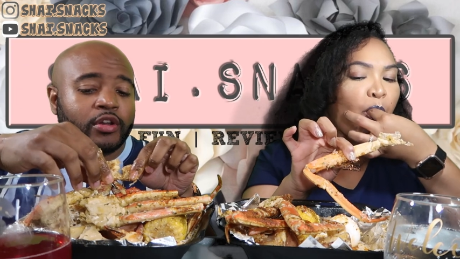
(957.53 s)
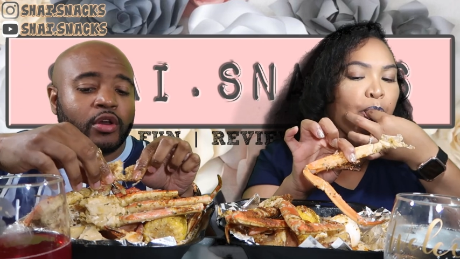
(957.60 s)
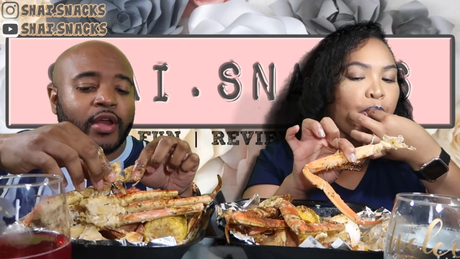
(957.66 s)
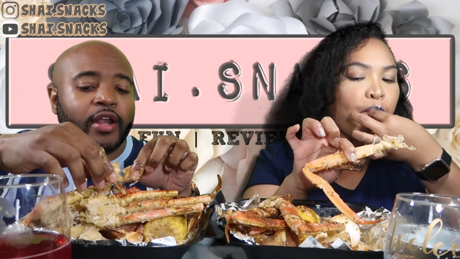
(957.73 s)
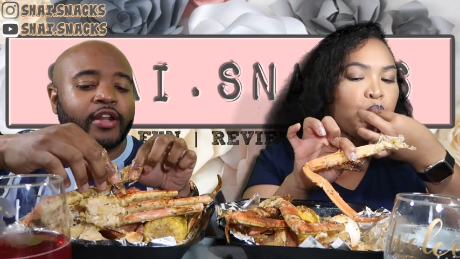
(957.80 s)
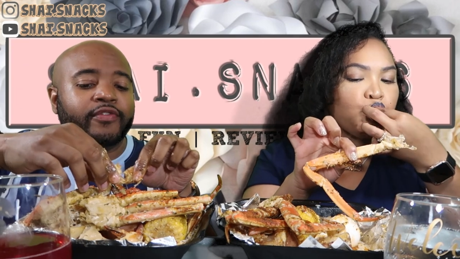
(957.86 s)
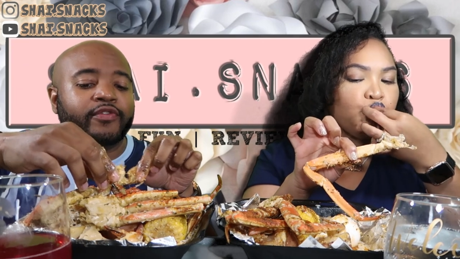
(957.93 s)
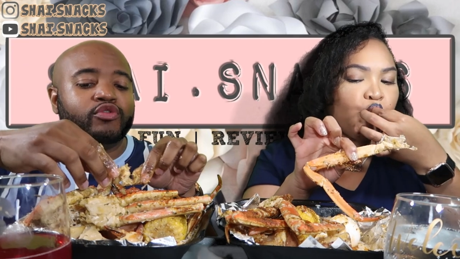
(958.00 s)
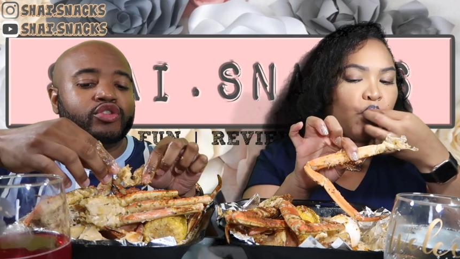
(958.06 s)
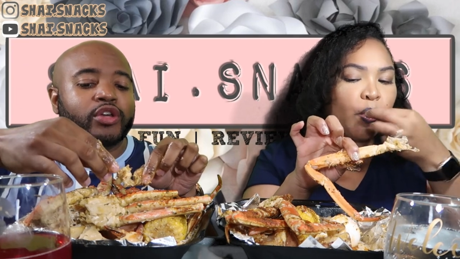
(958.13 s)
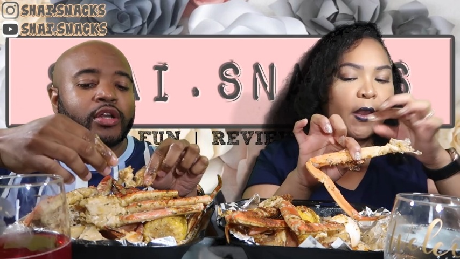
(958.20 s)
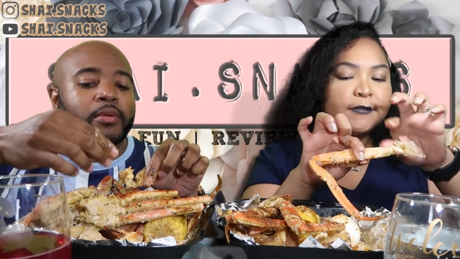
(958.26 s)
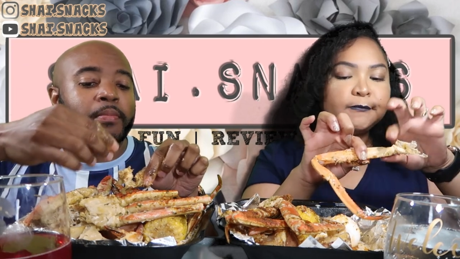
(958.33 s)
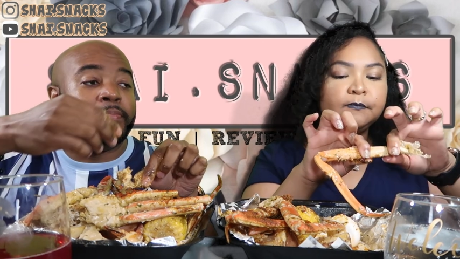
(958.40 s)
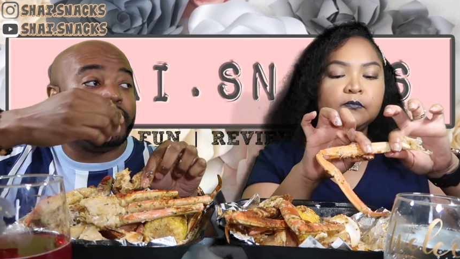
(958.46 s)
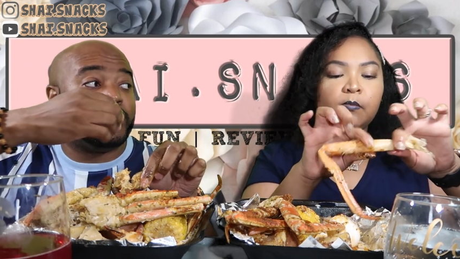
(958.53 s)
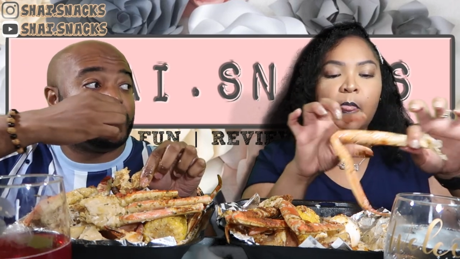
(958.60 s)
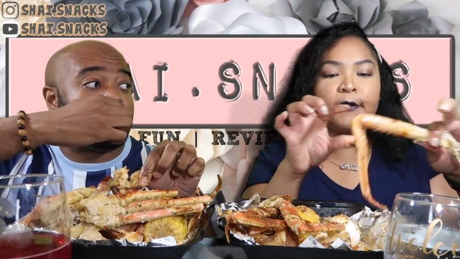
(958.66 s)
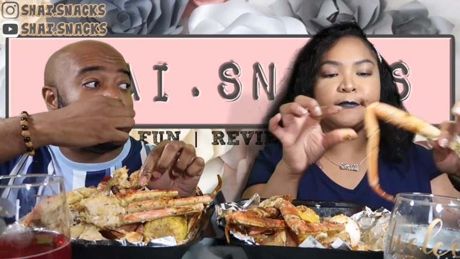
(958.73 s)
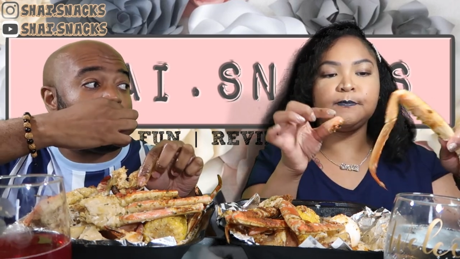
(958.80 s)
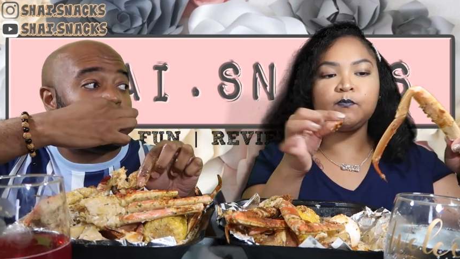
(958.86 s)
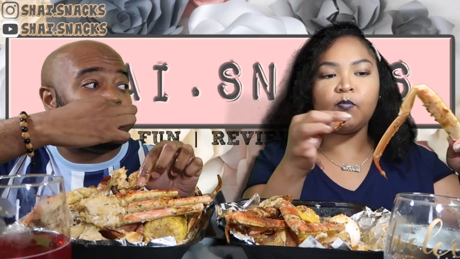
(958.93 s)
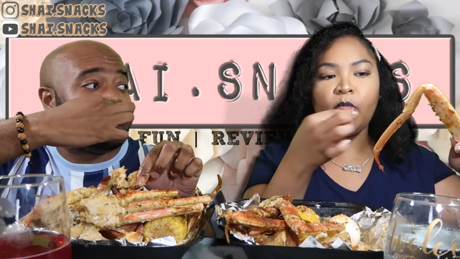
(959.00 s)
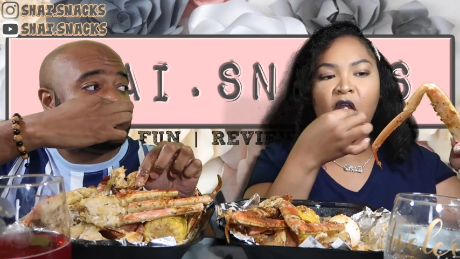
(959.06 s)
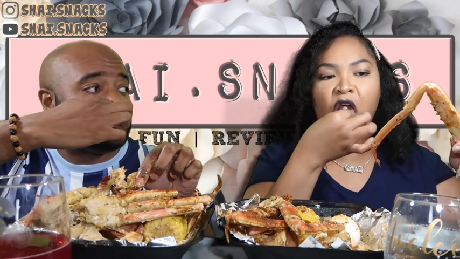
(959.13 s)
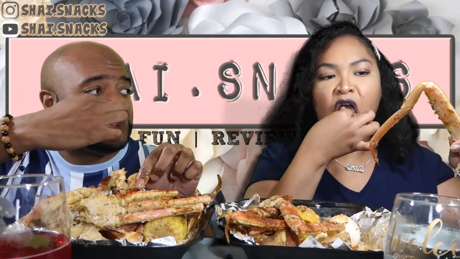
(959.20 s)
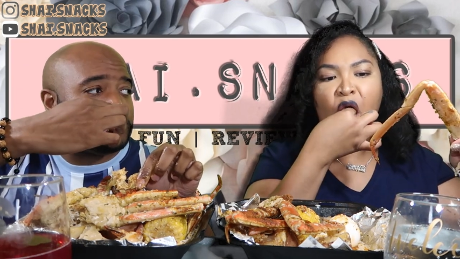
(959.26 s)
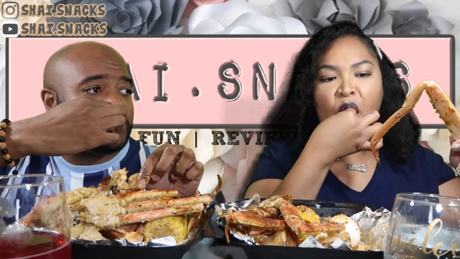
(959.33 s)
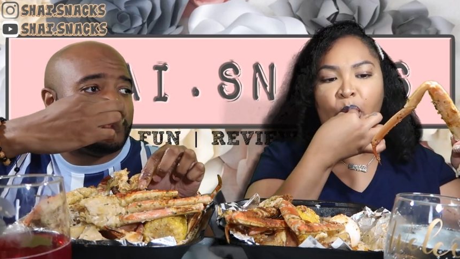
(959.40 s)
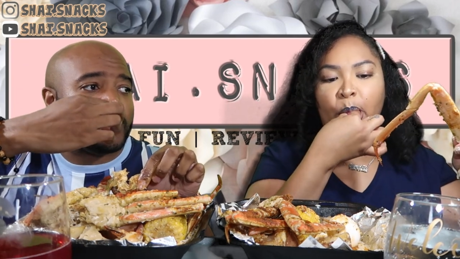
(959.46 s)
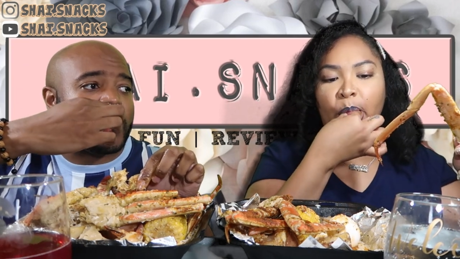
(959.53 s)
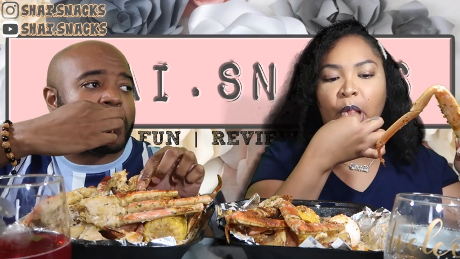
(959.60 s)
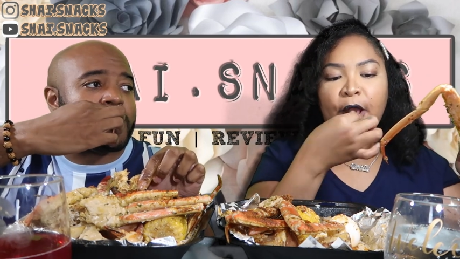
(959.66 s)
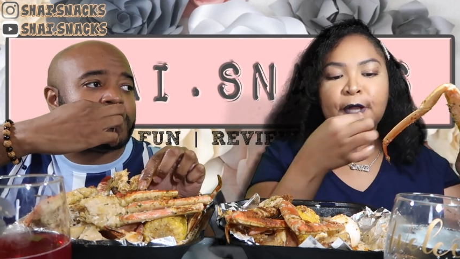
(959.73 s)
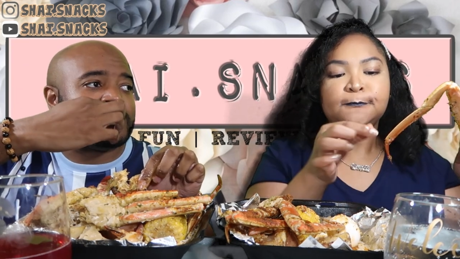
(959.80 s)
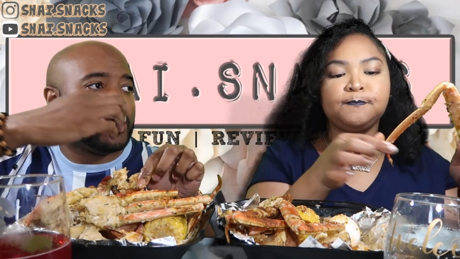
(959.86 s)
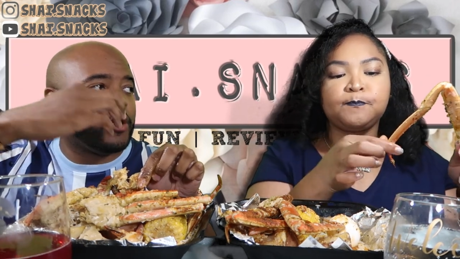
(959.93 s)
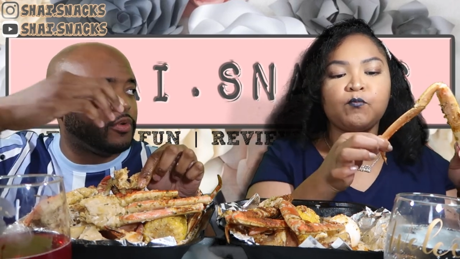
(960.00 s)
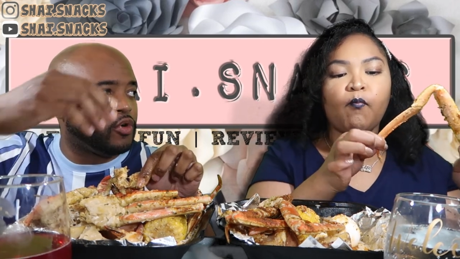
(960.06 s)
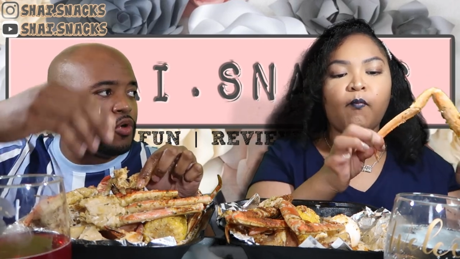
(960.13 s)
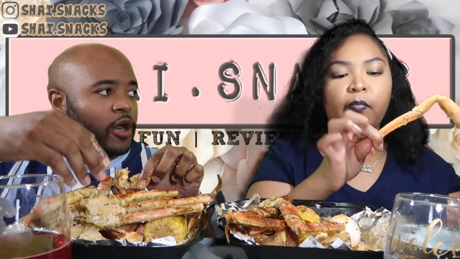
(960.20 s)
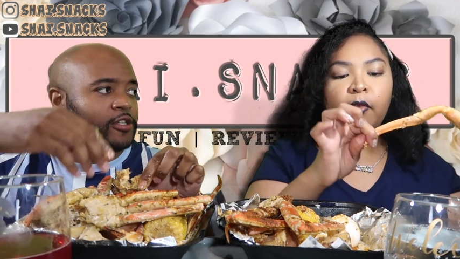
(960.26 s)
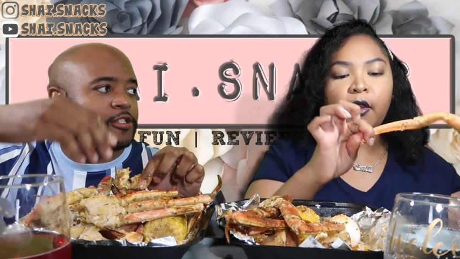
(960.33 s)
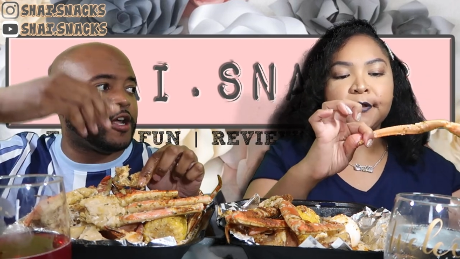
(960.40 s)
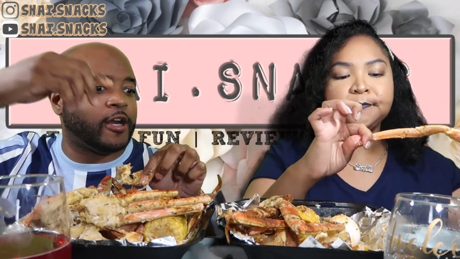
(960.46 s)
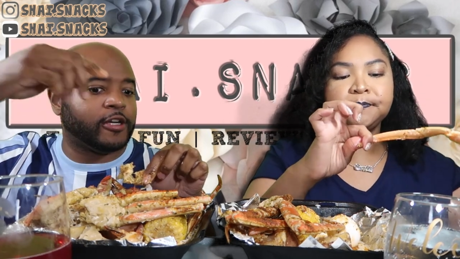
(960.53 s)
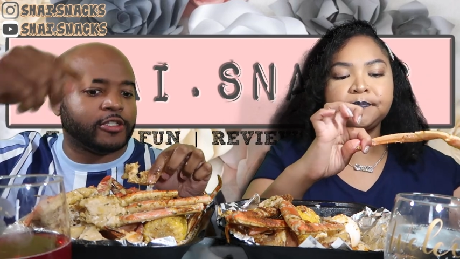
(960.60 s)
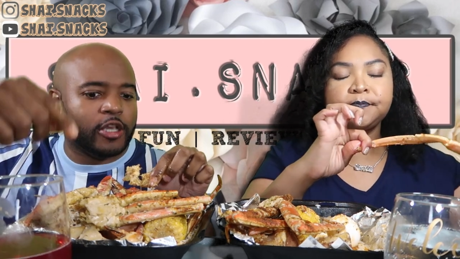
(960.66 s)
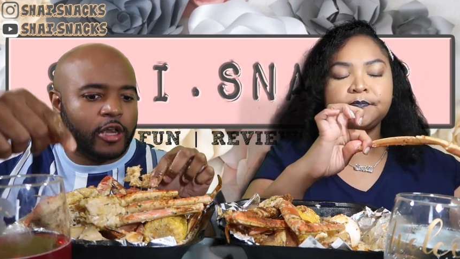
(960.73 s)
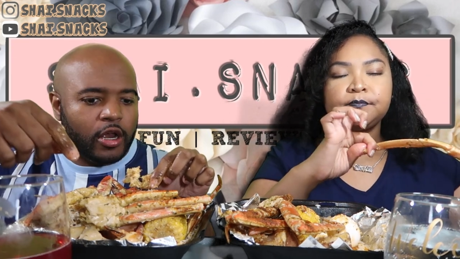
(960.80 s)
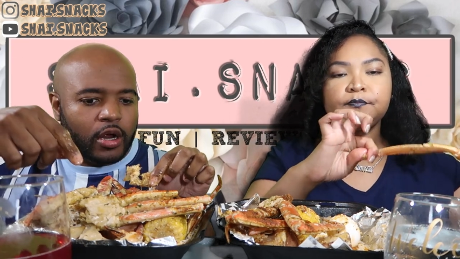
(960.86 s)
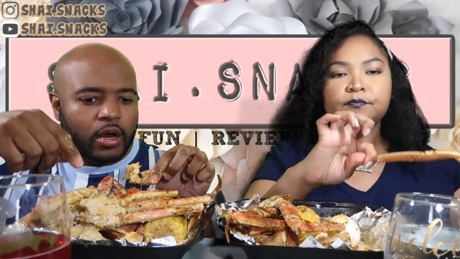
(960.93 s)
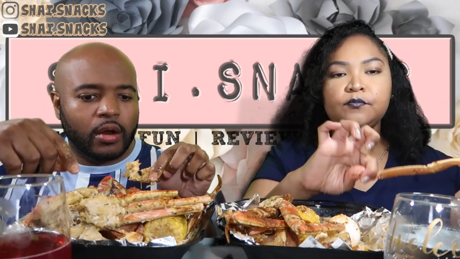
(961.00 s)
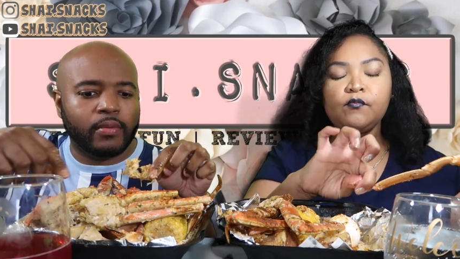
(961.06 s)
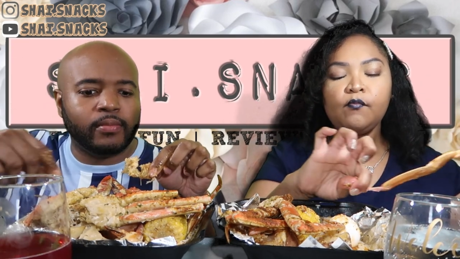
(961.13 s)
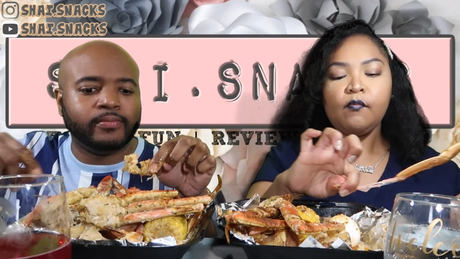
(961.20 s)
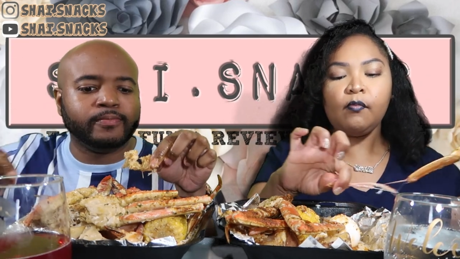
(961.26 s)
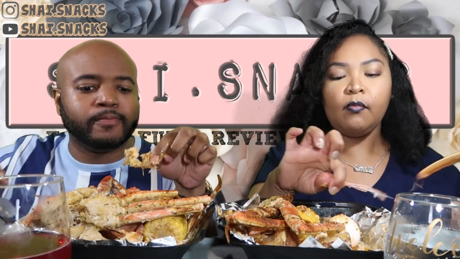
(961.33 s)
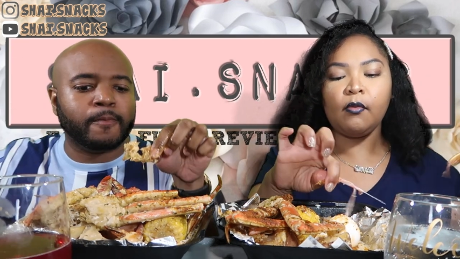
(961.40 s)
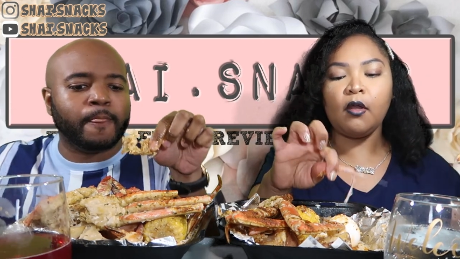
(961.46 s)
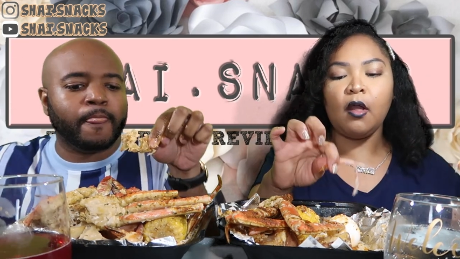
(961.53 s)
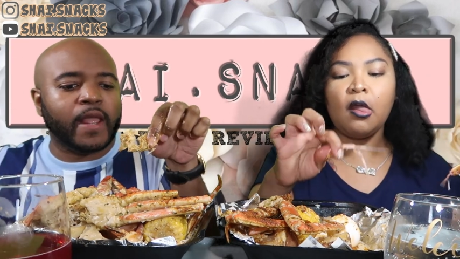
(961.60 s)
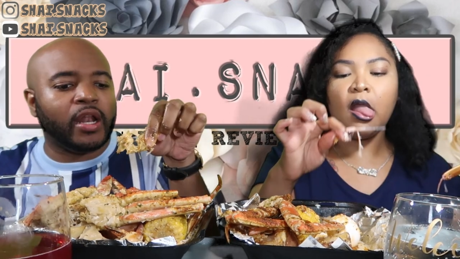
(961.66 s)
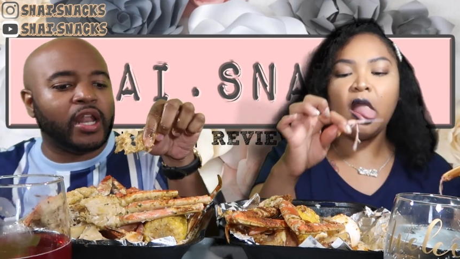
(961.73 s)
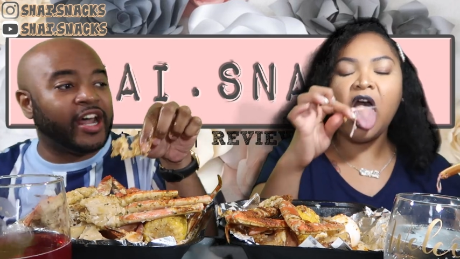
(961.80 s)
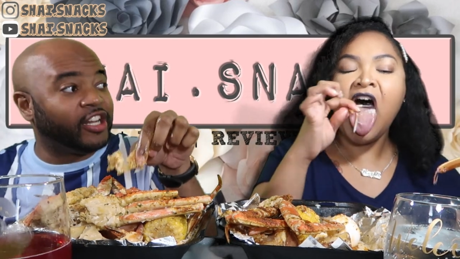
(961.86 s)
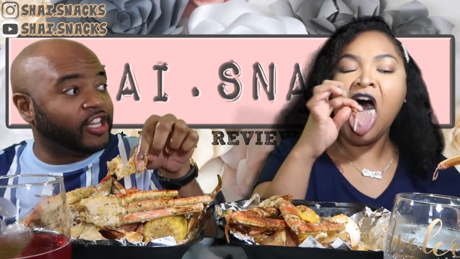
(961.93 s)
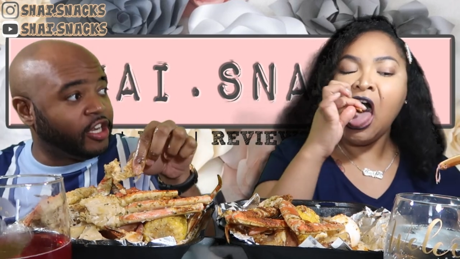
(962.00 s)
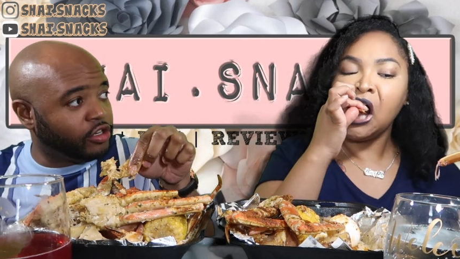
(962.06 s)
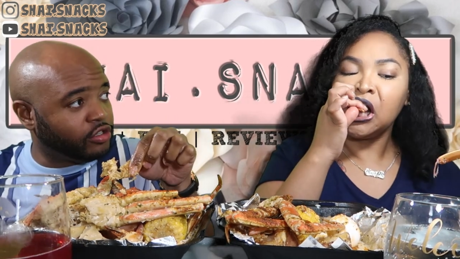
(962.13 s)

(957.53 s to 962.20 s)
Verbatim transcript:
Speaker 1: You know, and if you're trying to build a new relationship, that requires a lot of time, a lot of